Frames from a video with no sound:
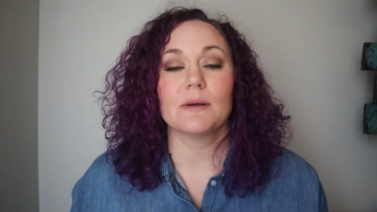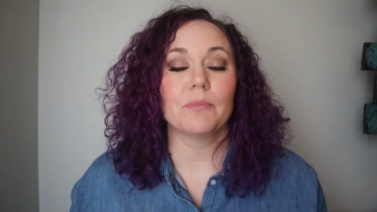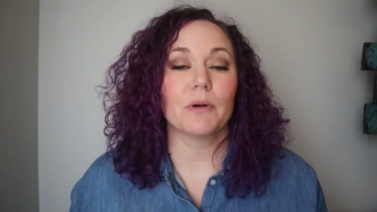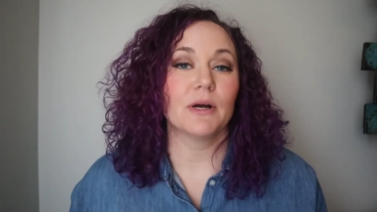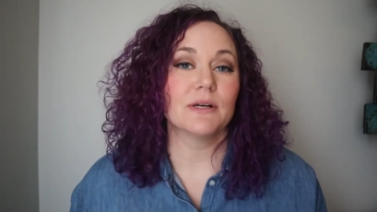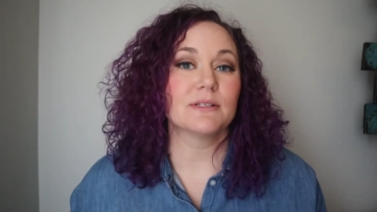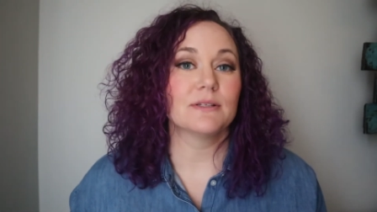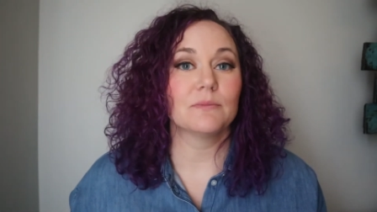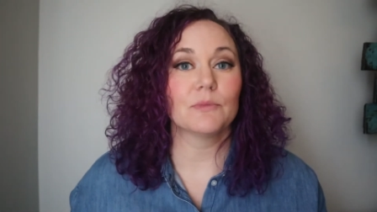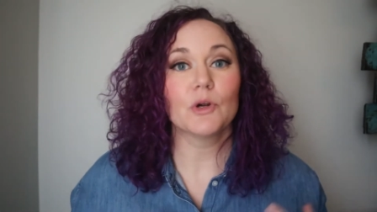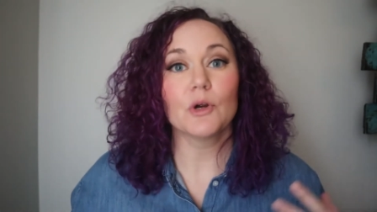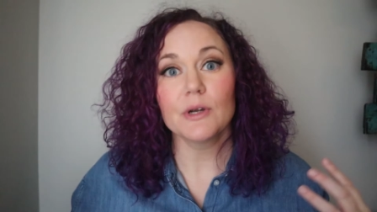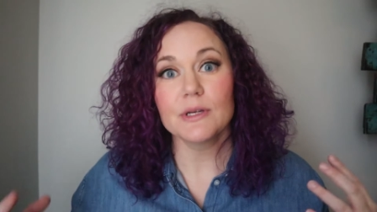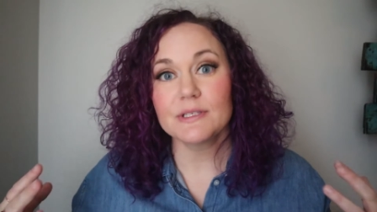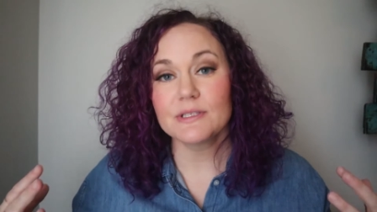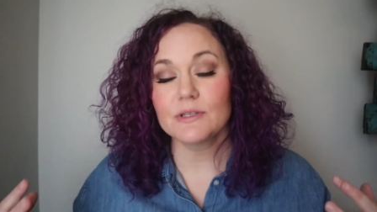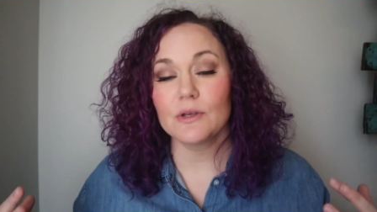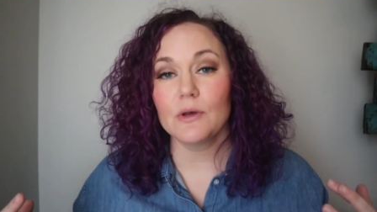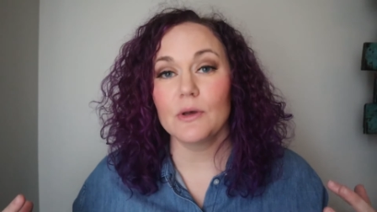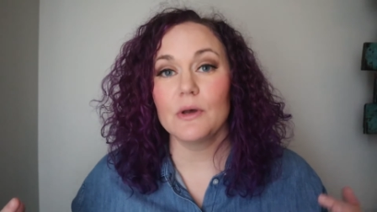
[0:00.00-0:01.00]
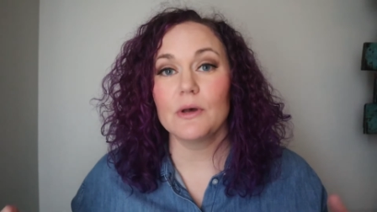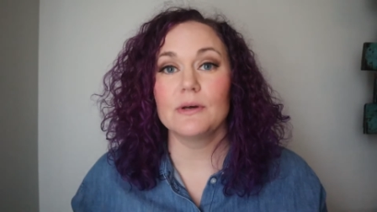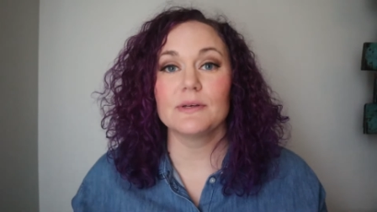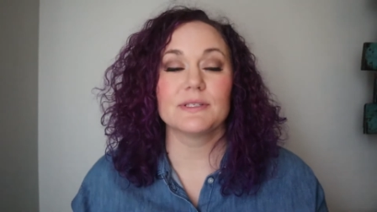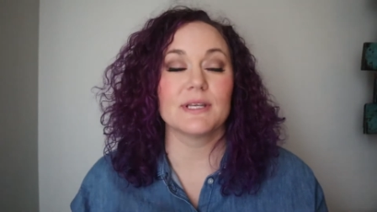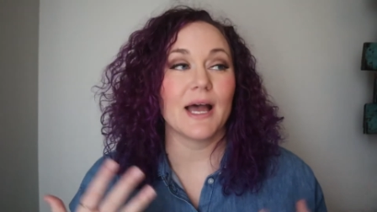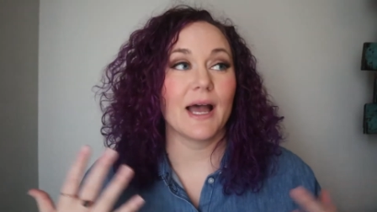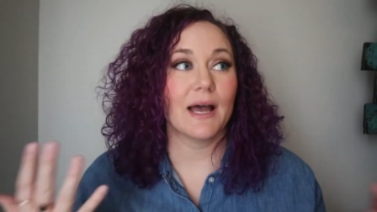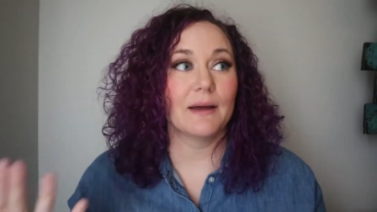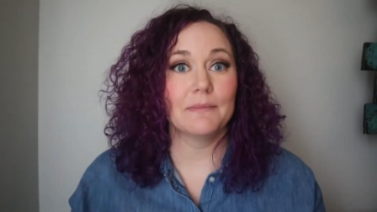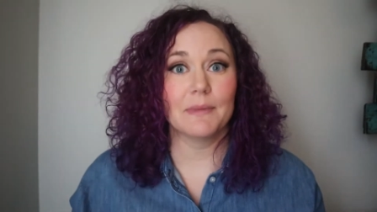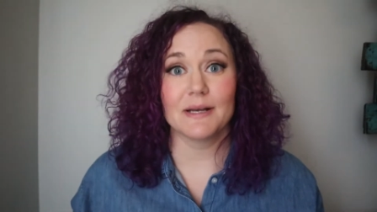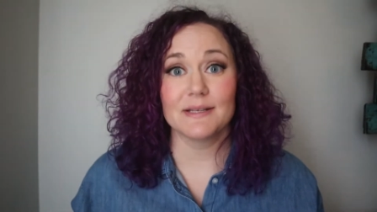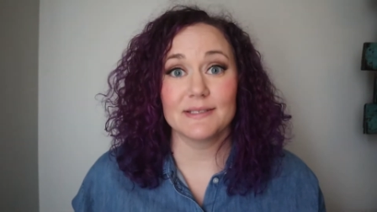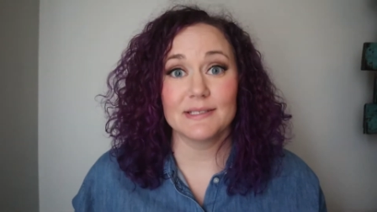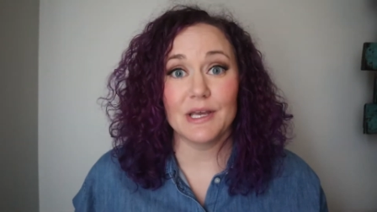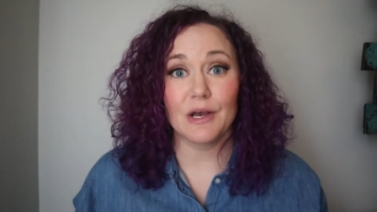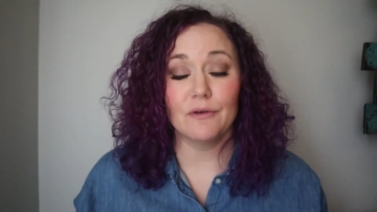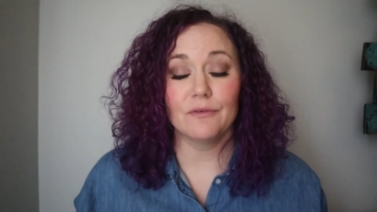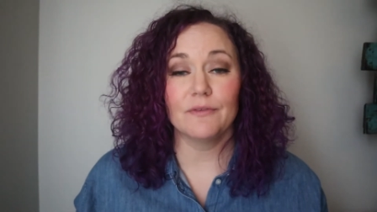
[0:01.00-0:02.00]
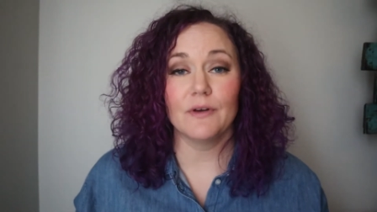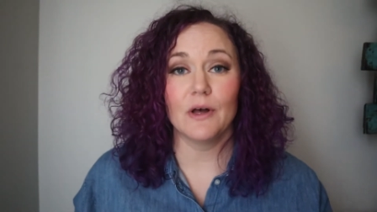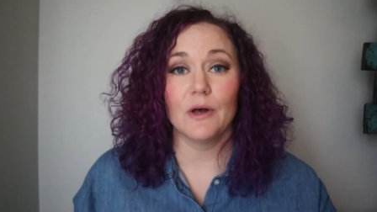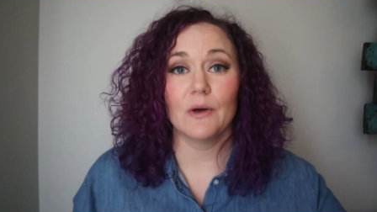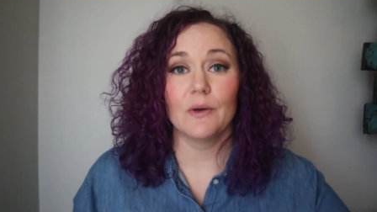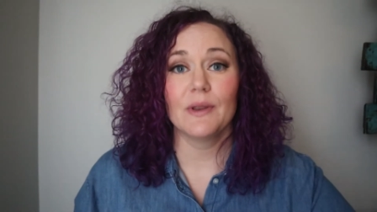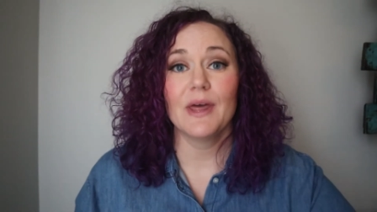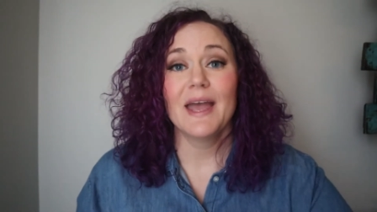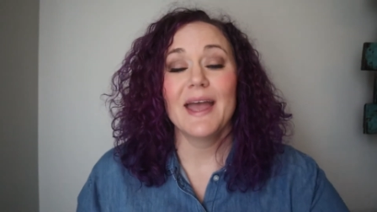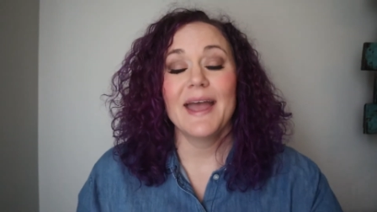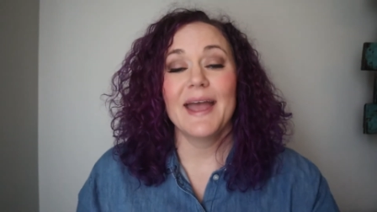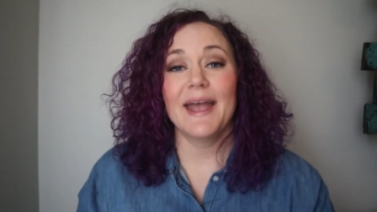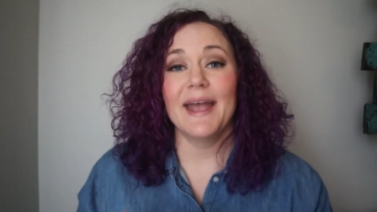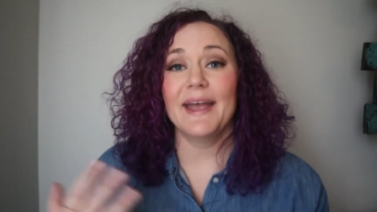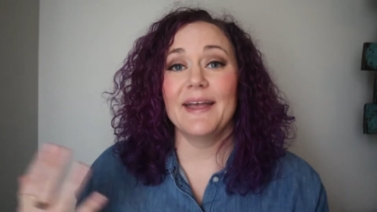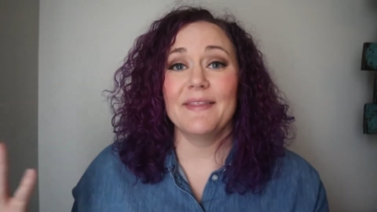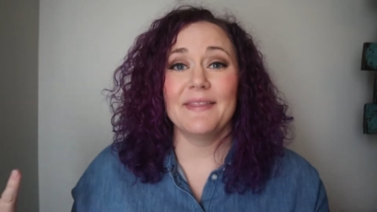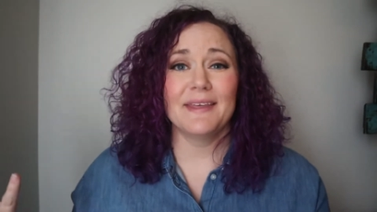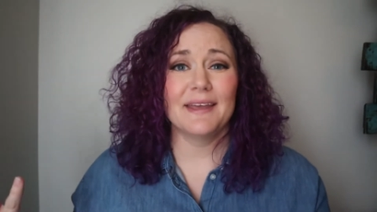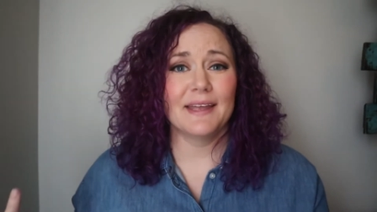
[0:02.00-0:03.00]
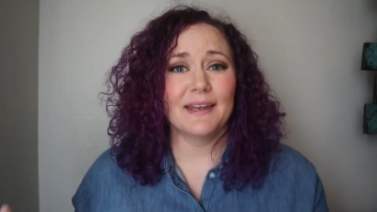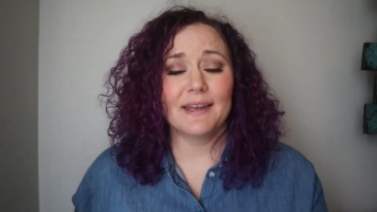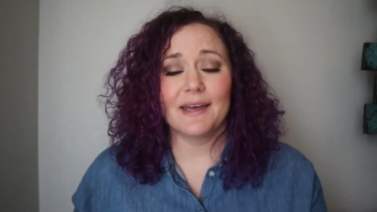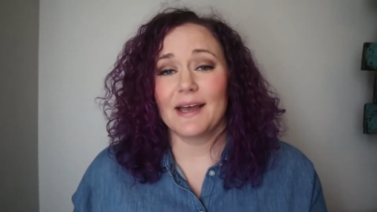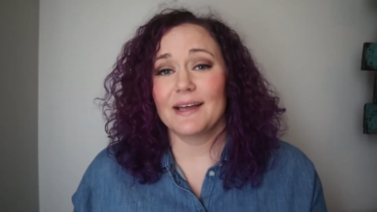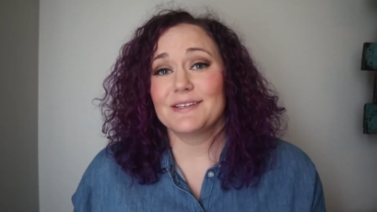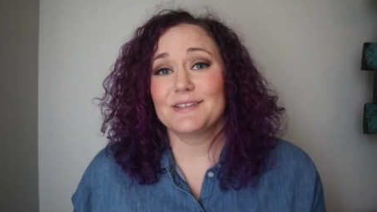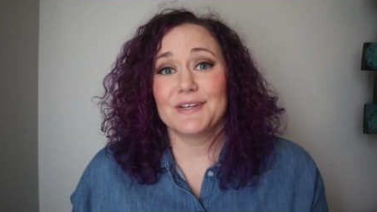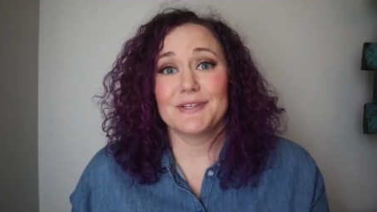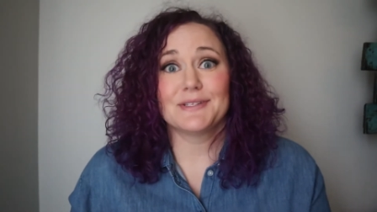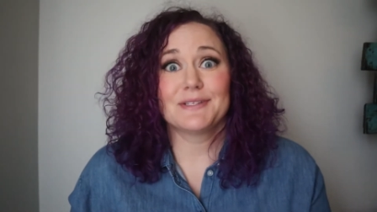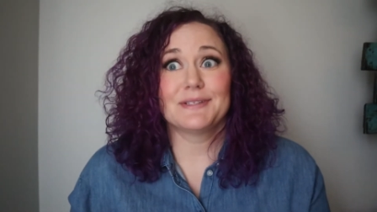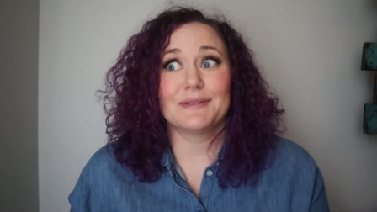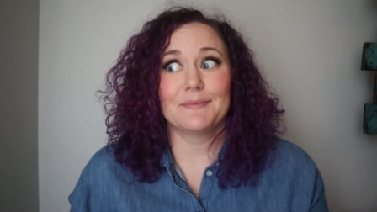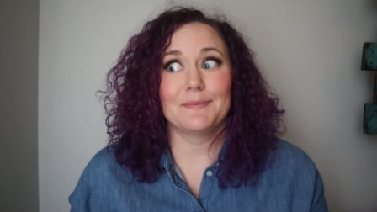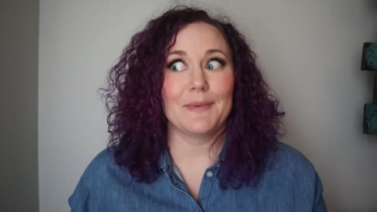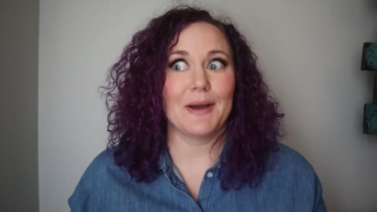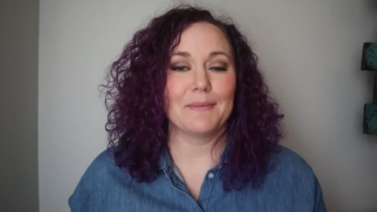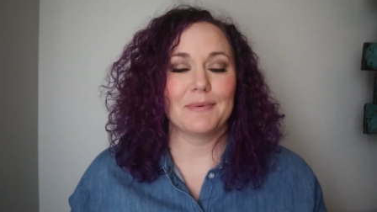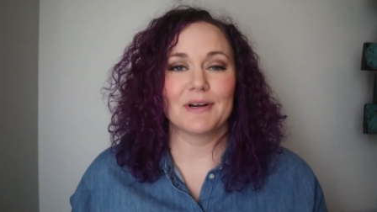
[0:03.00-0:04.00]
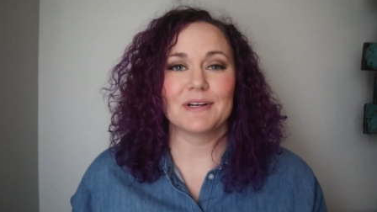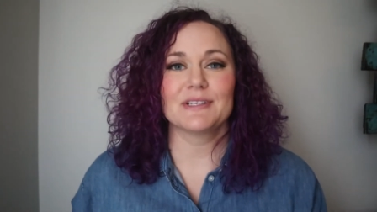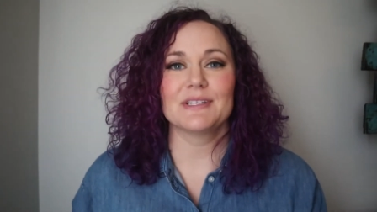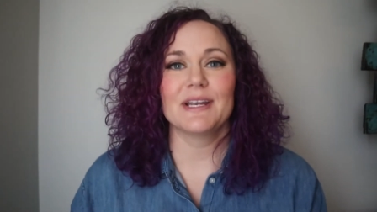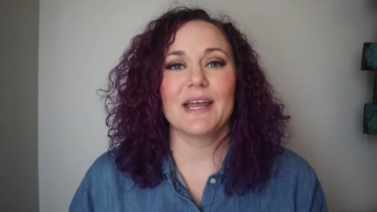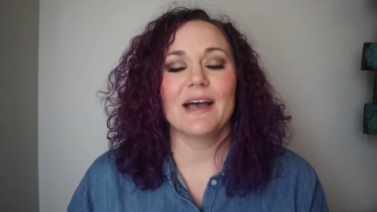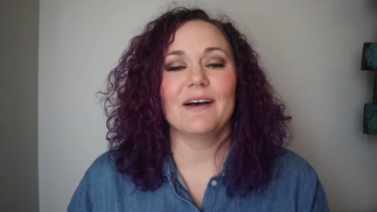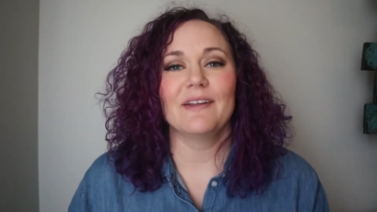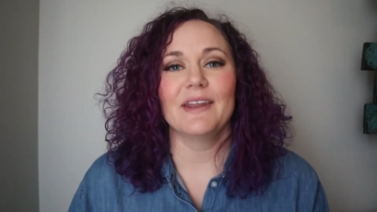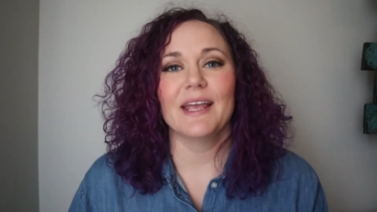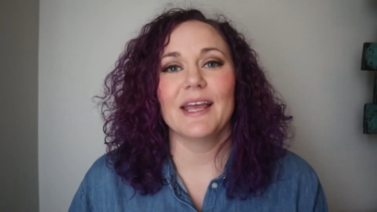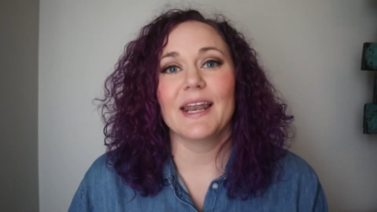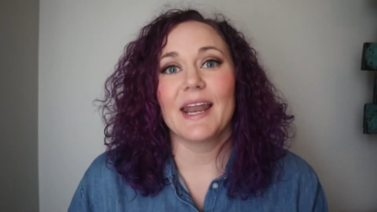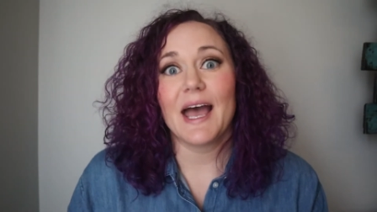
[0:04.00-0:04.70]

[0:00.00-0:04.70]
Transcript: I brought some crystals. I had my cell phone, and then just my personality.